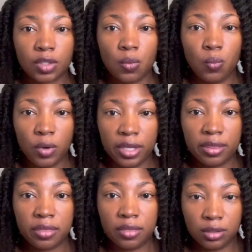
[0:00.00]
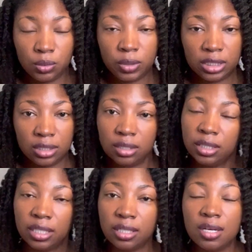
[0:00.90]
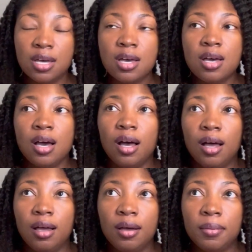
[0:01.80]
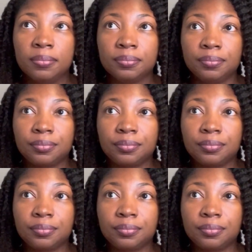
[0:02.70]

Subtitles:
with the twist still in. Um,